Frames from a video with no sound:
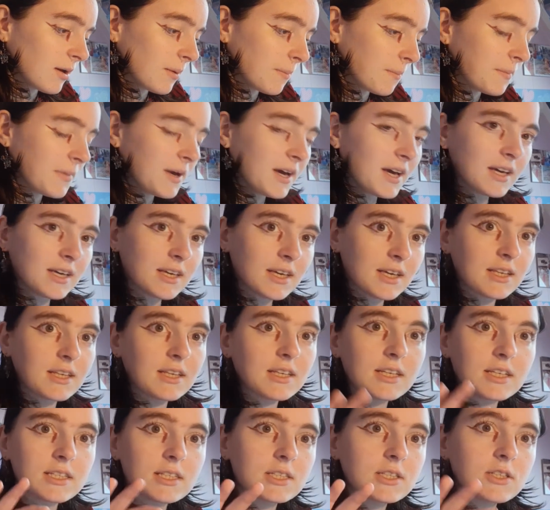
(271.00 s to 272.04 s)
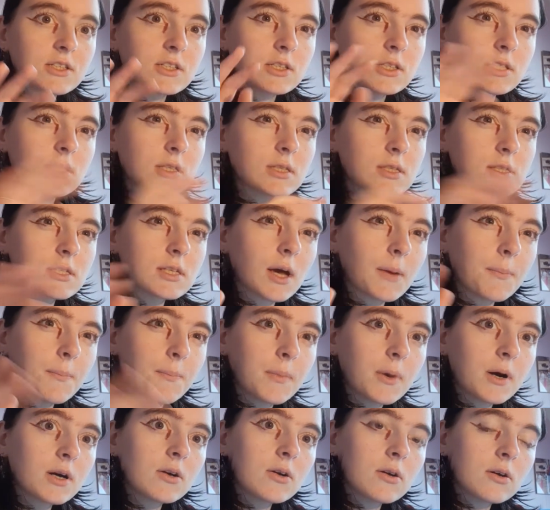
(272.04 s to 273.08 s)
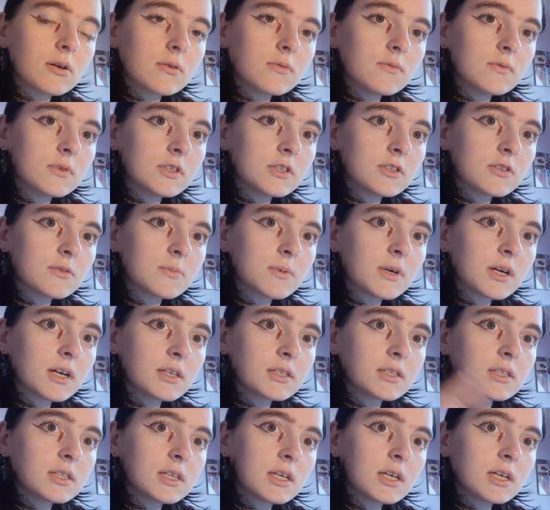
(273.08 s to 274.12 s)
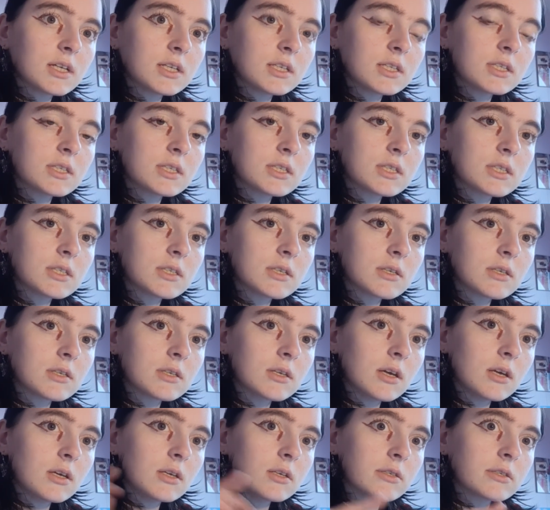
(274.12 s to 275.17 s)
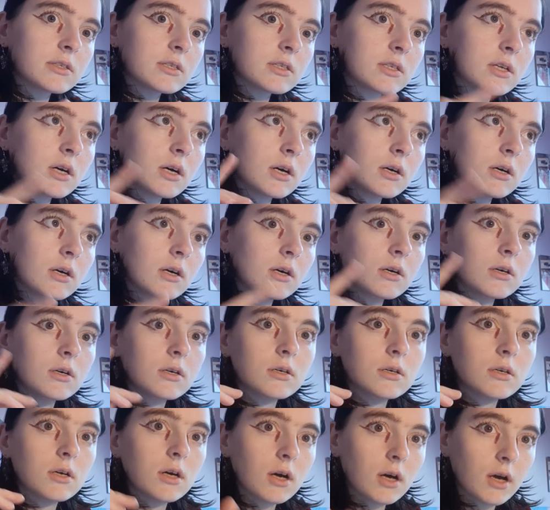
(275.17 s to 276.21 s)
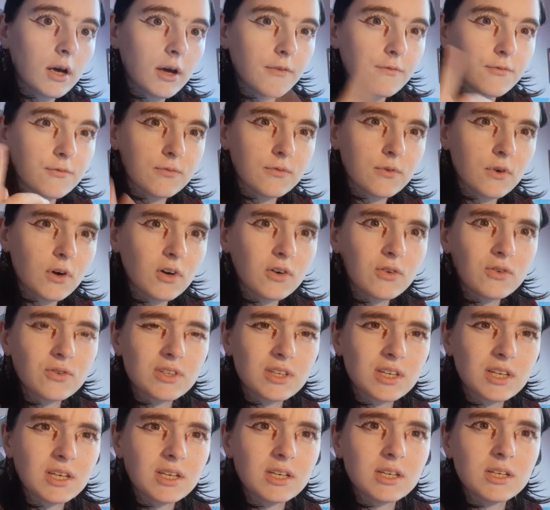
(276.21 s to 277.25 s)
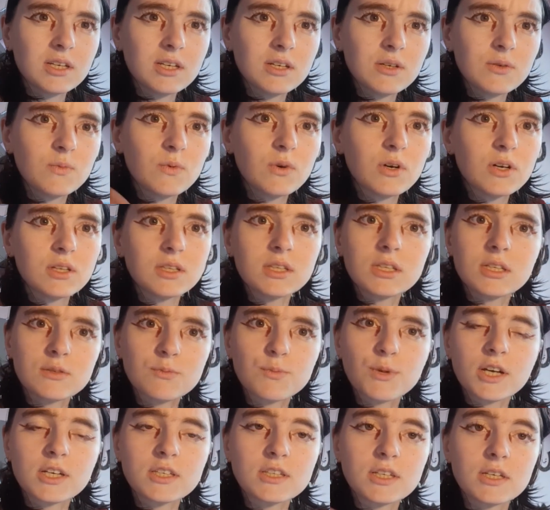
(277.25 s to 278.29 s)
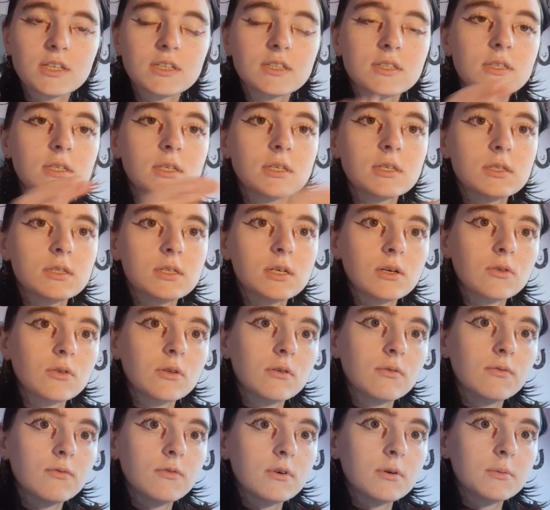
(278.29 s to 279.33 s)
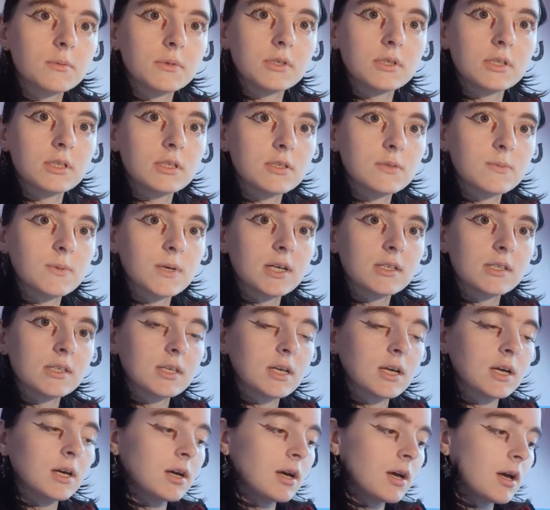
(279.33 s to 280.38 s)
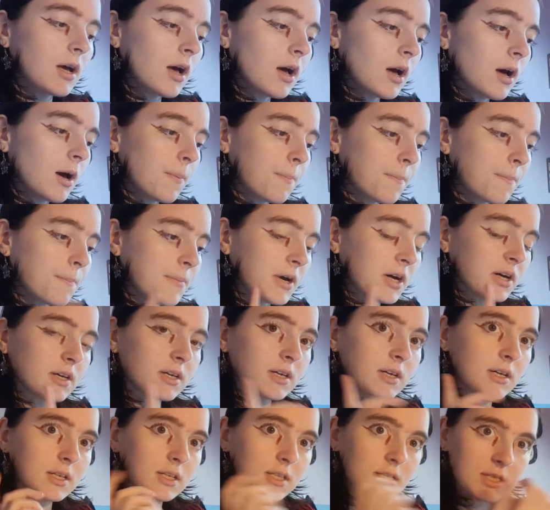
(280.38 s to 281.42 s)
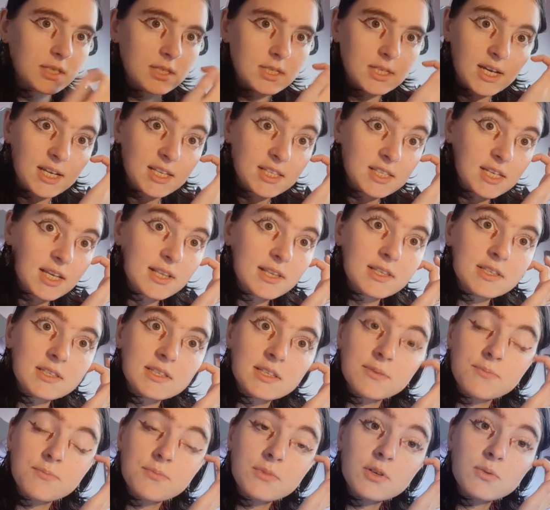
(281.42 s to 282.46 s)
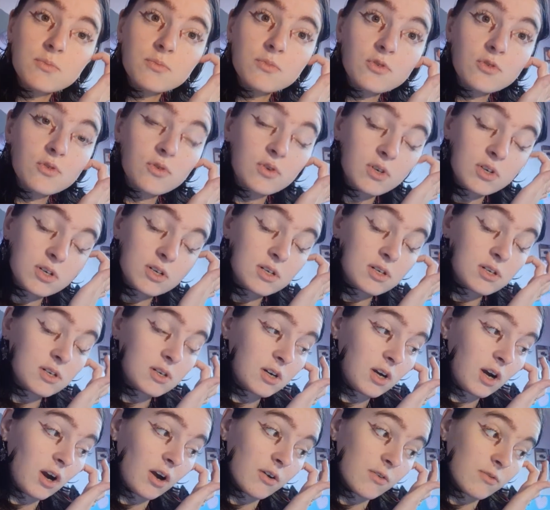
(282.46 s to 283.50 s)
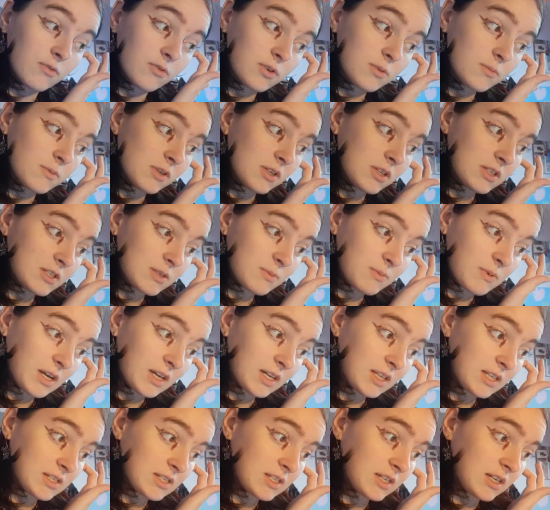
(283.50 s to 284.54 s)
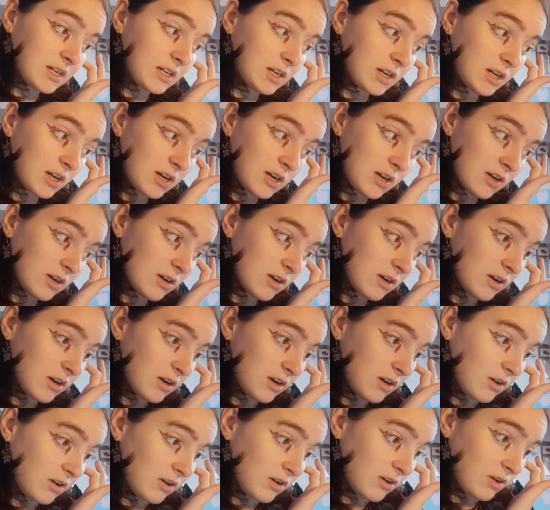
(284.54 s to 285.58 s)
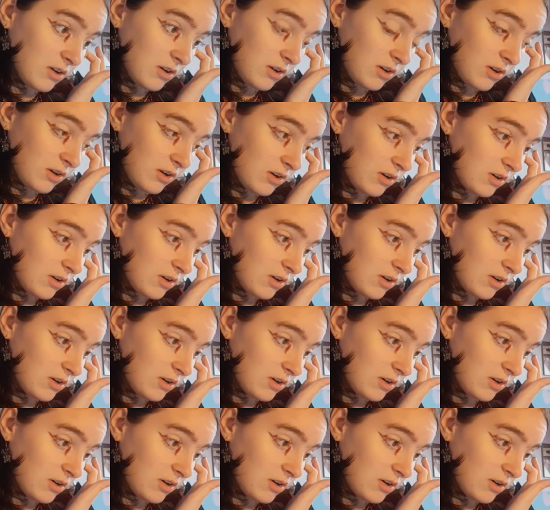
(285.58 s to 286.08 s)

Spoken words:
But again, this is just a sub-part of dyspraxia. This is not only what dyspraxia is. This is only verbal dyspraxia. But the signs and symptoms for verbal dyspraxia are